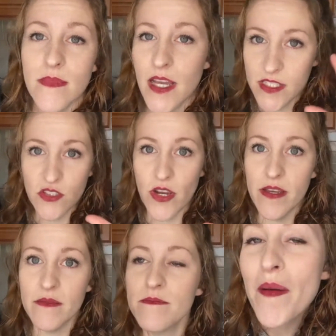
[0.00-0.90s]
It's great.
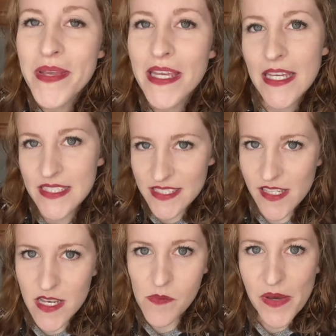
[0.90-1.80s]
I'm
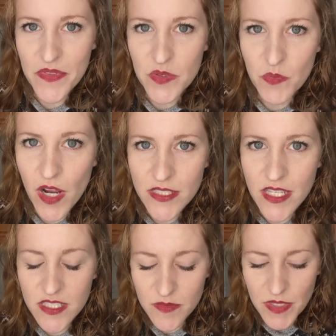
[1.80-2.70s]
excited about this
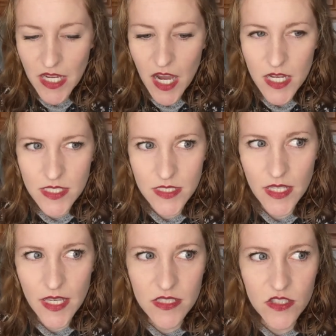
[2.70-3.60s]
process because
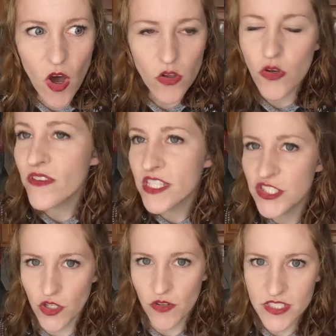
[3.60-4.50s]
it's all over the
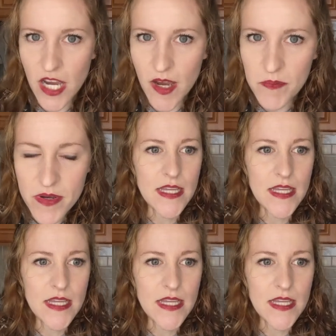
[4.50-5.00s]
stovetop.